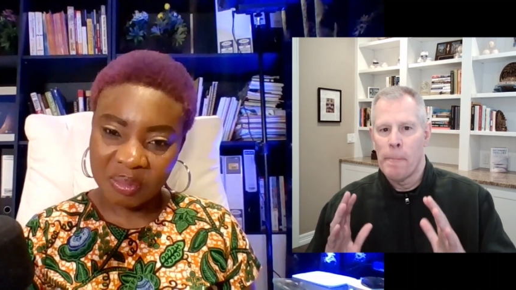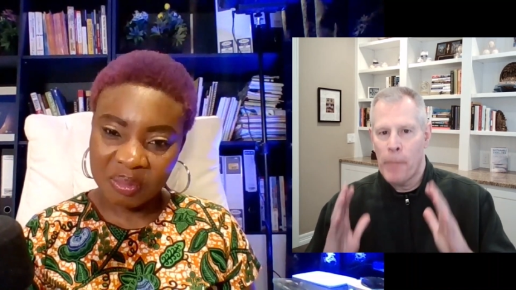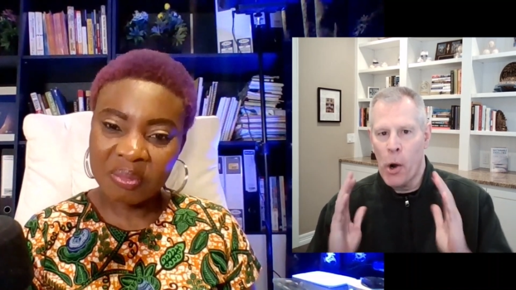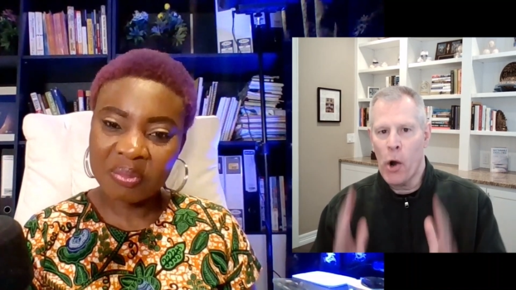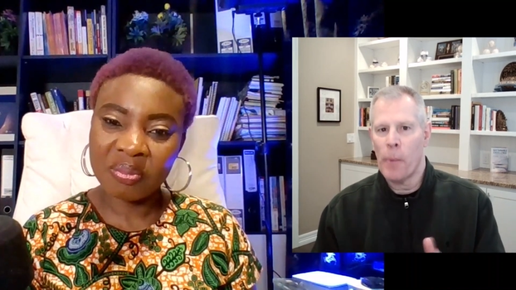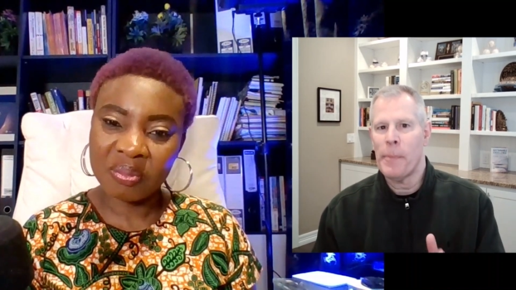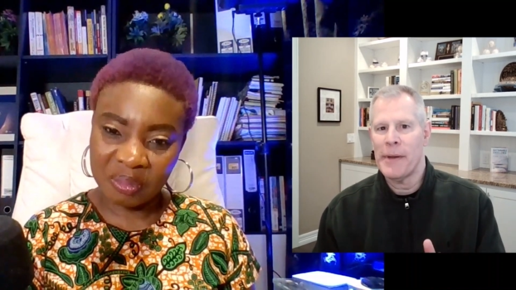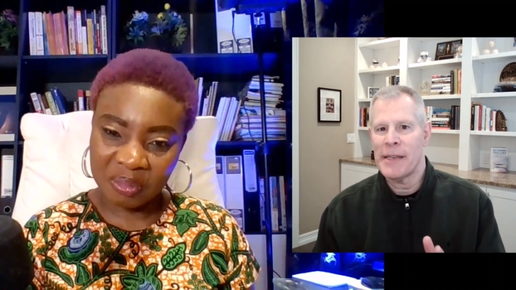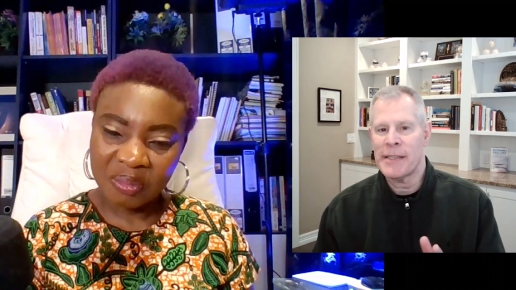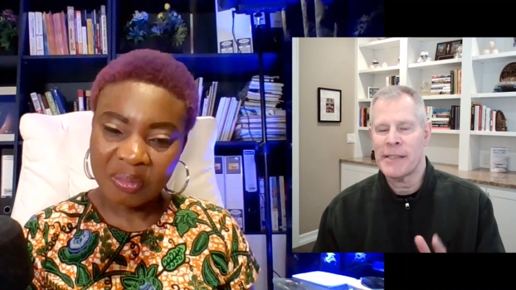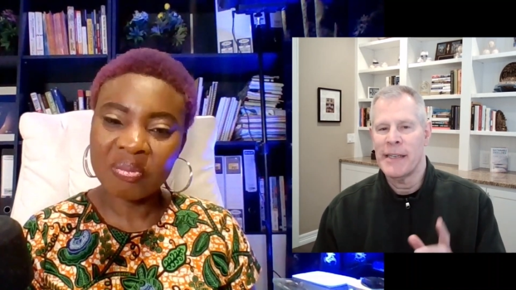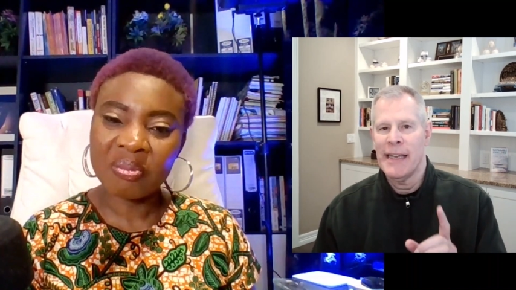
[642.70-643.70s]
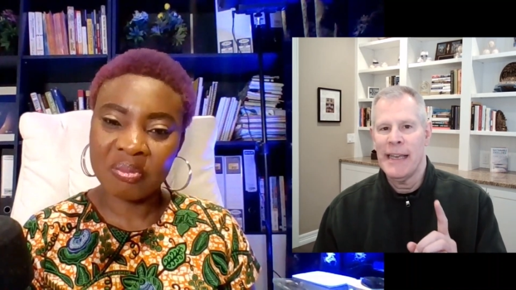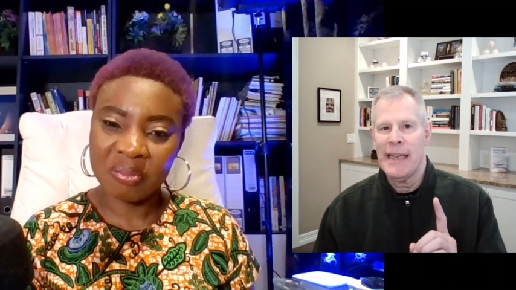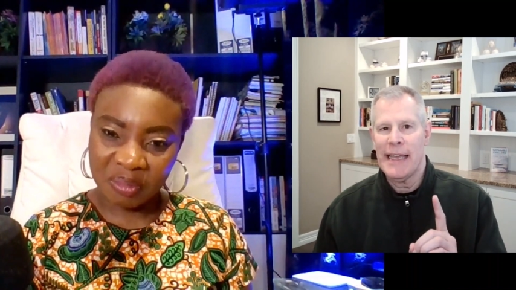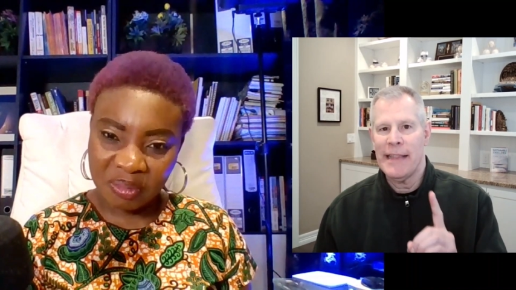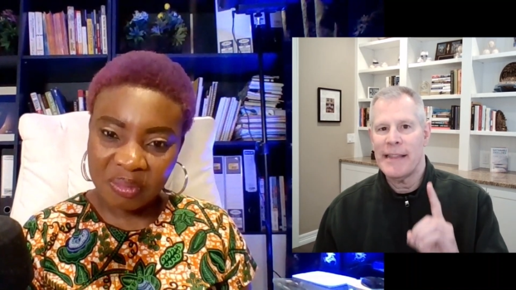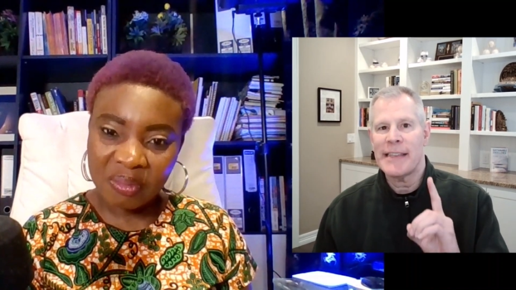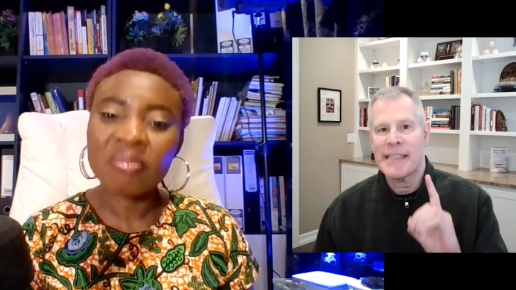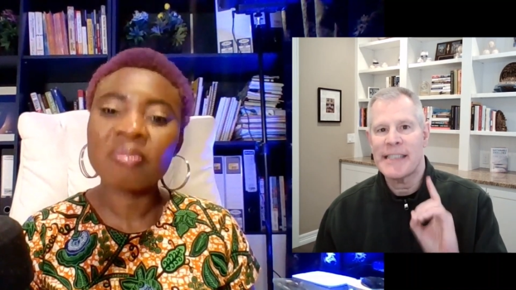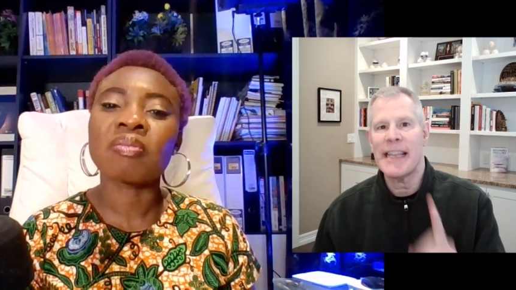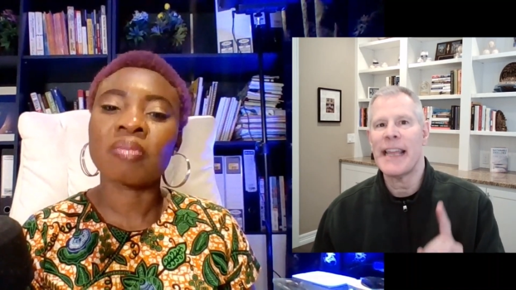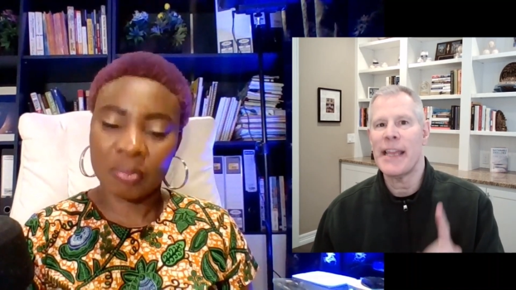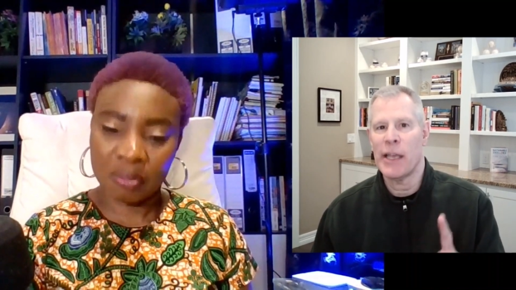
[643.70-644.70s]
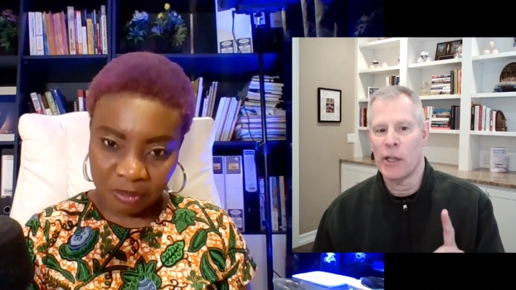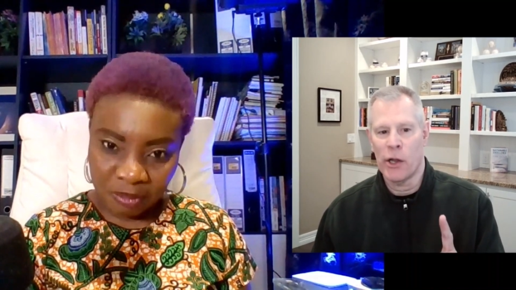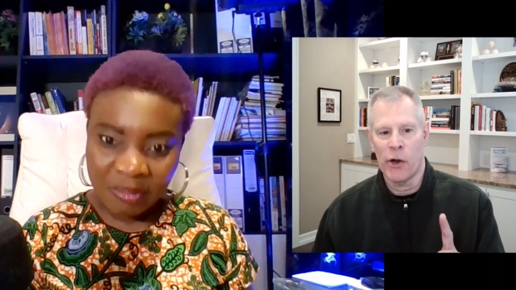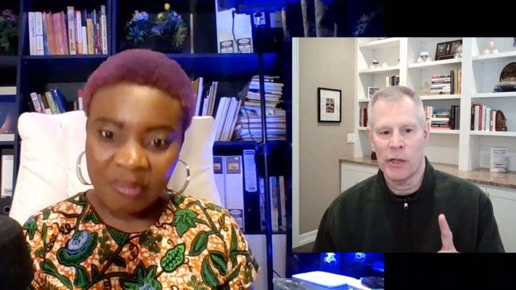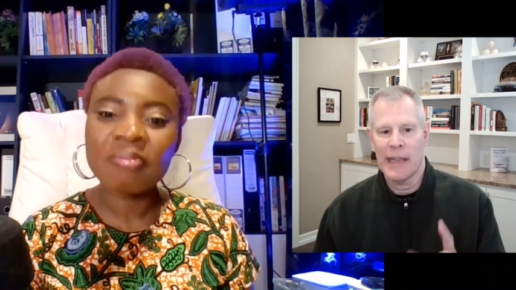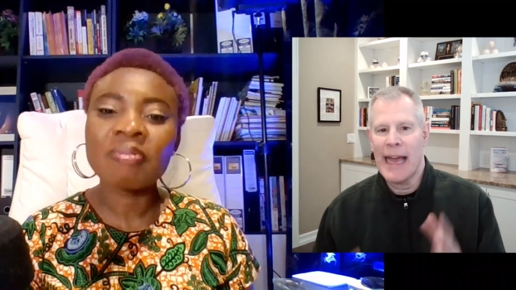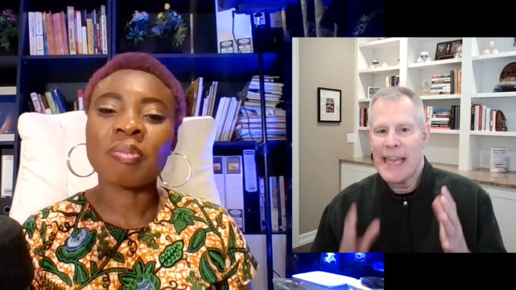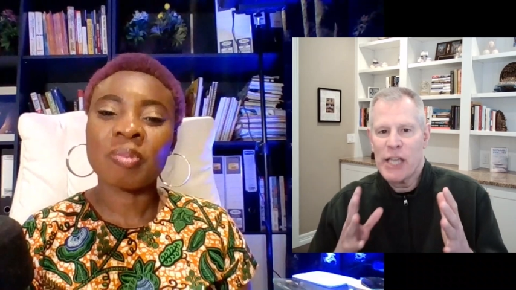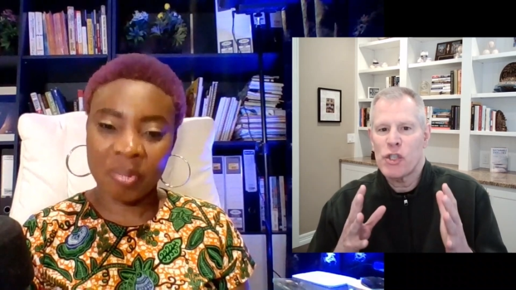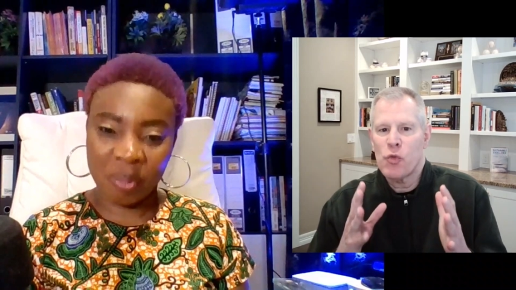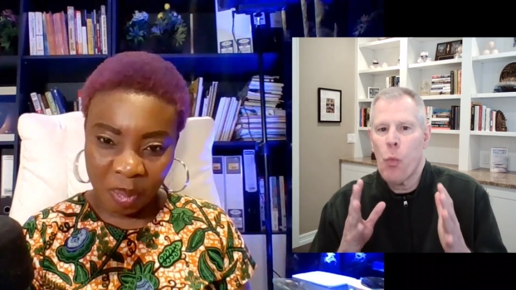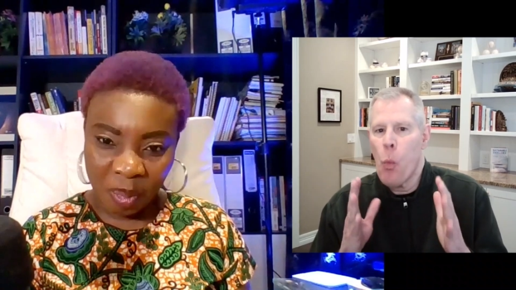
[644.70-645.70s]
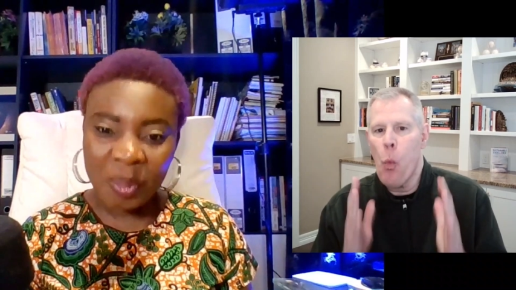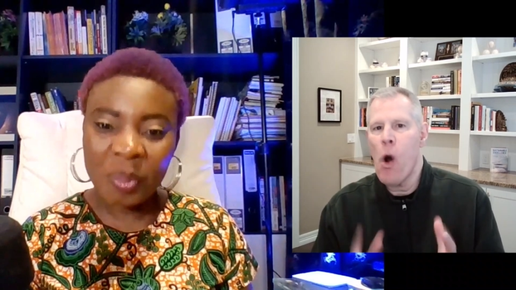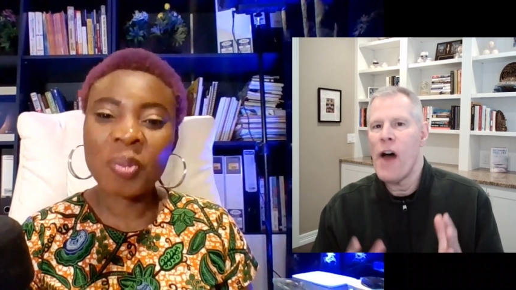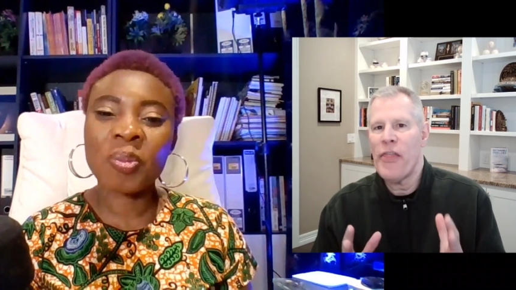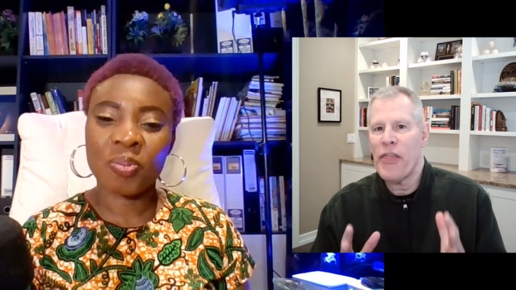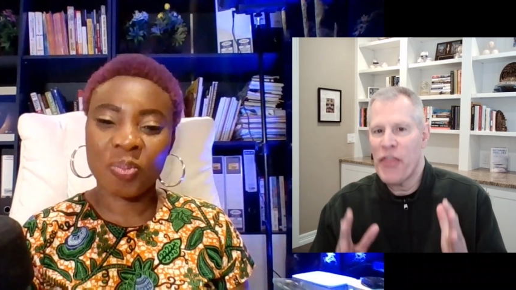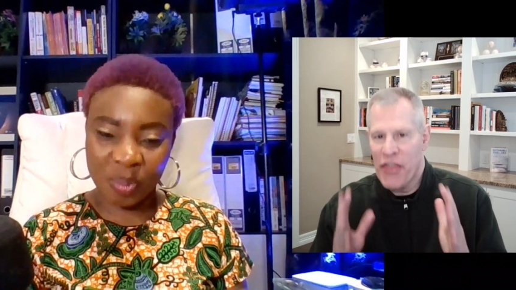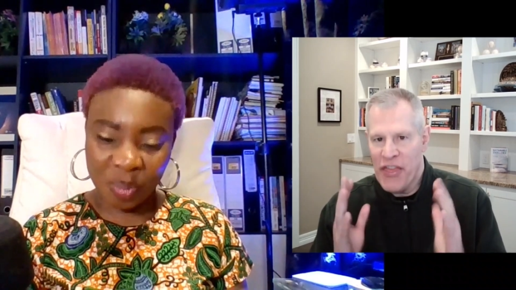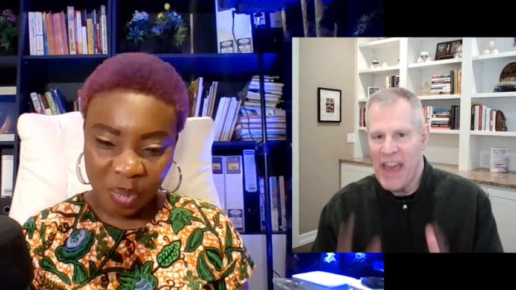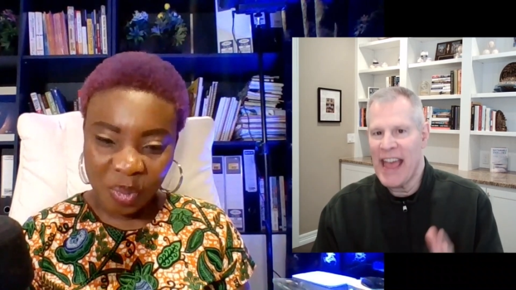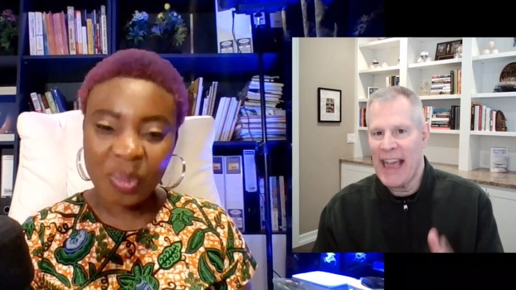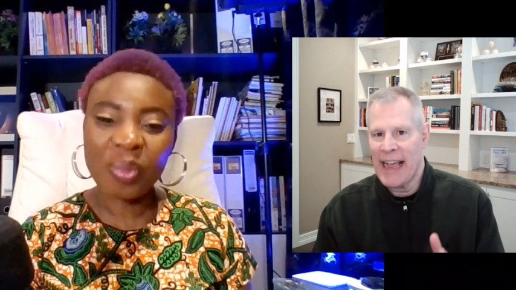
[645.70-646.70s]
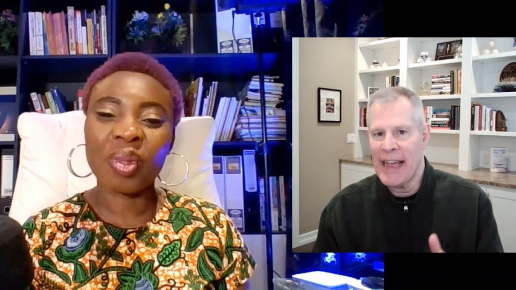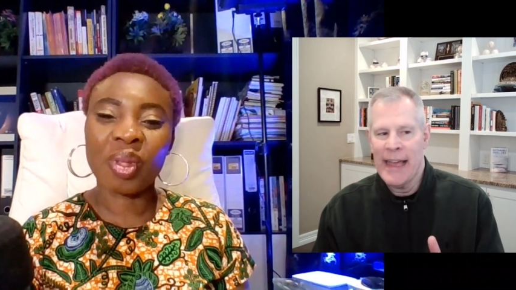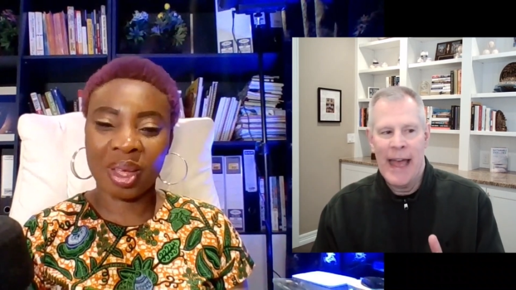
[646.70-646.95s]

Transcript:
Speaker 1: purpose in the singular, like it's one thing.